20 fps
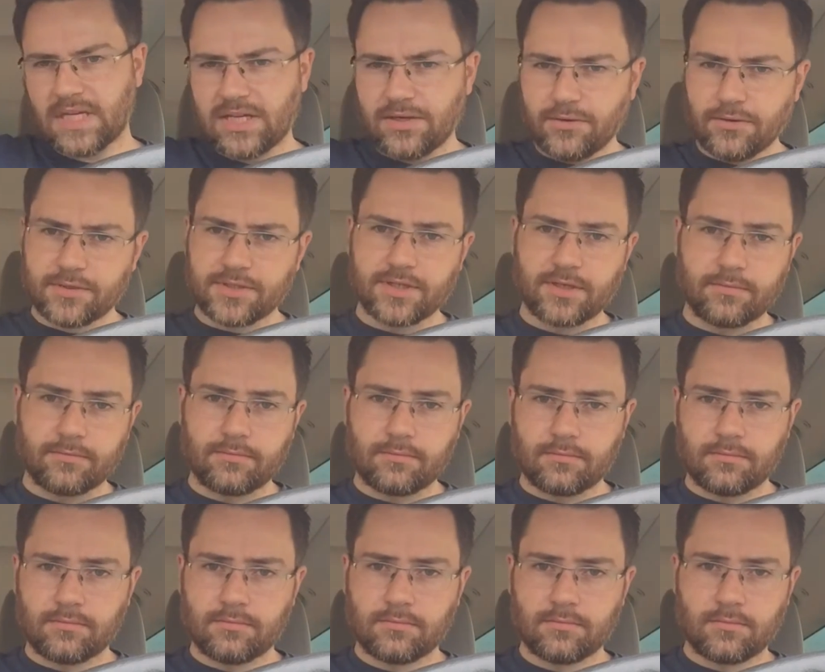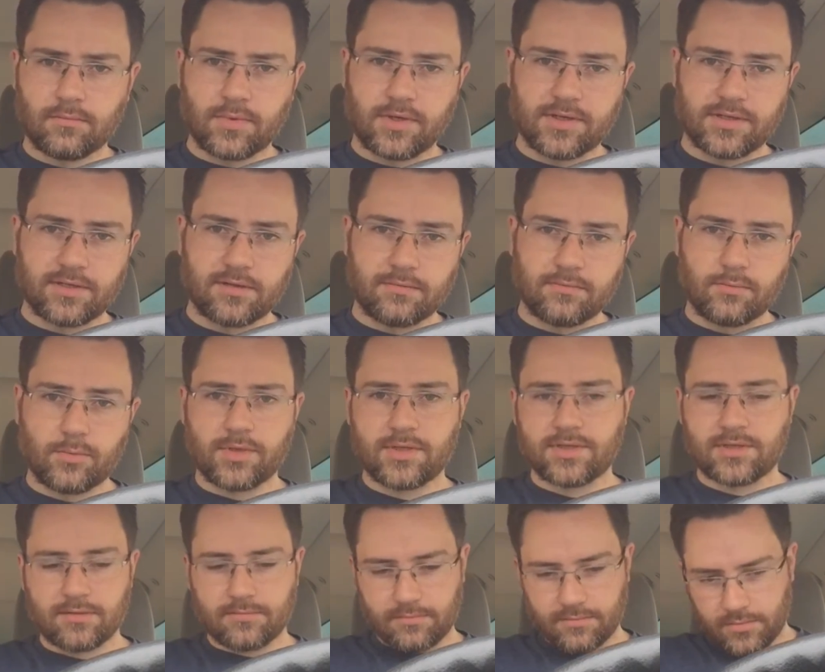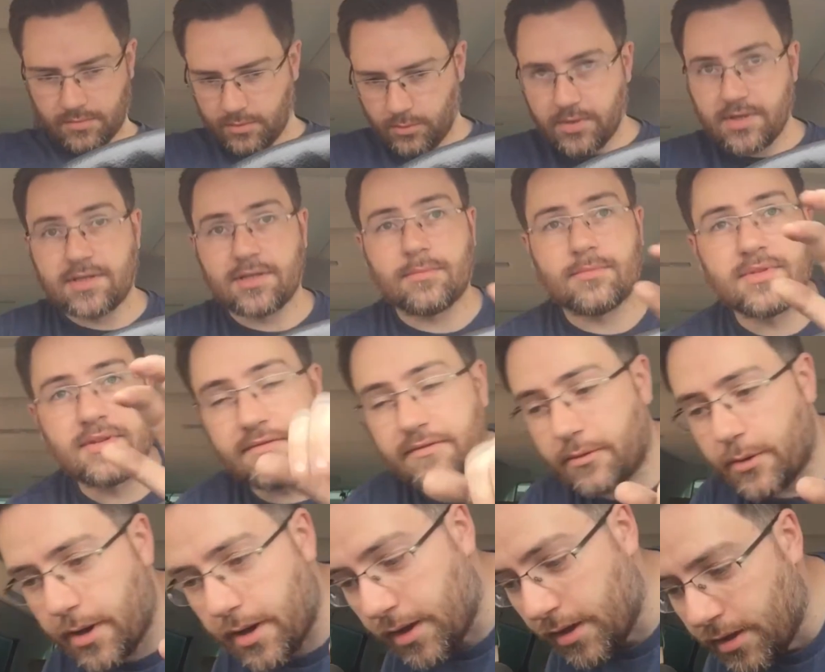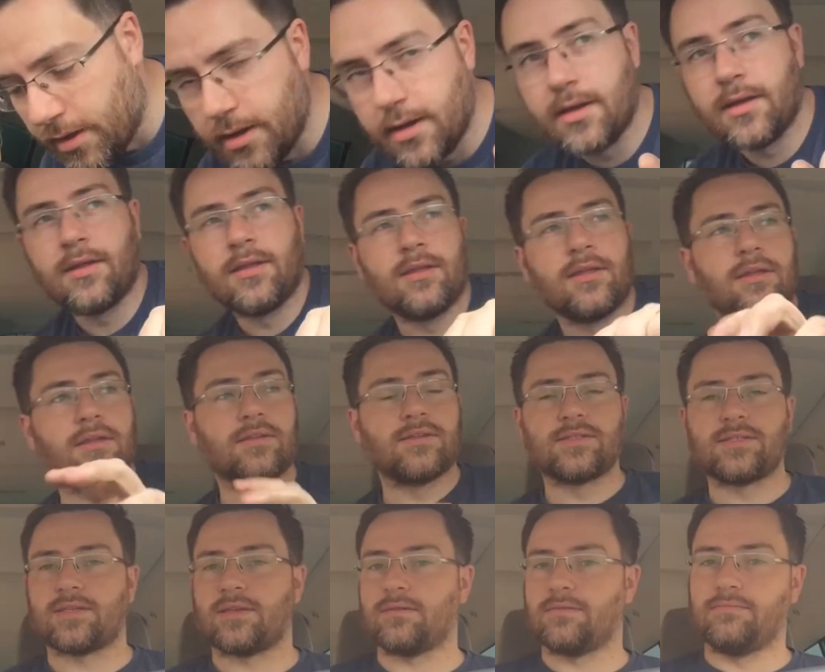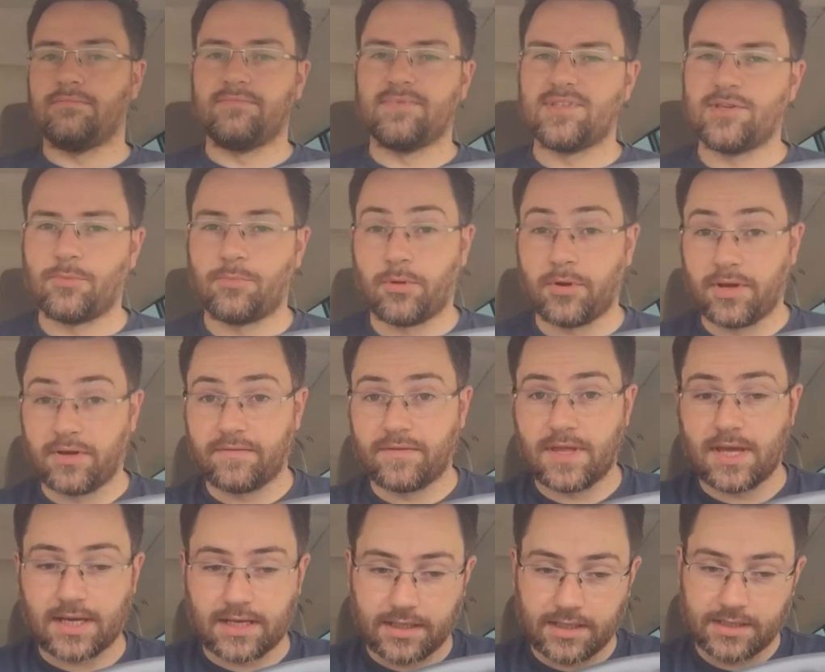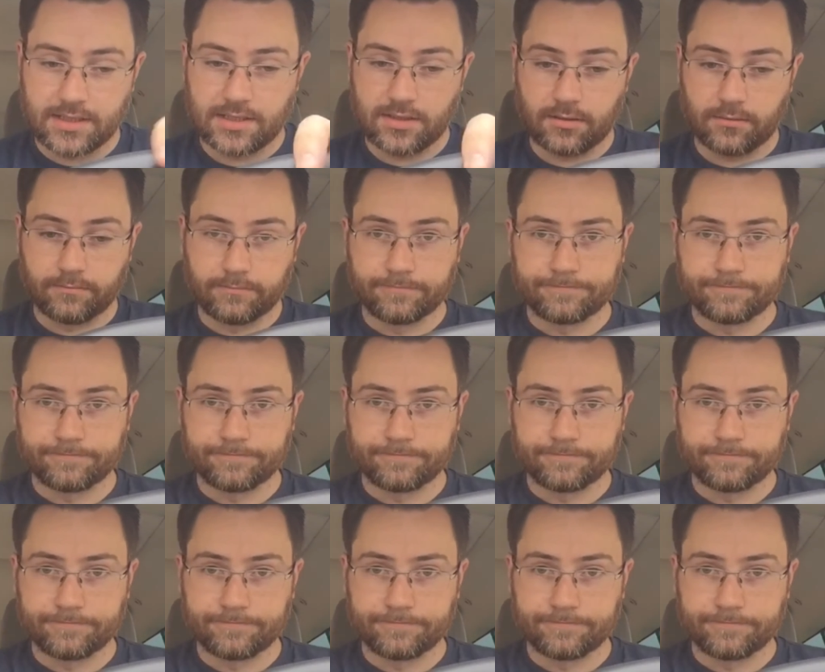Doors open, windows open, windows open everywhere. So there's no point having the air conditioning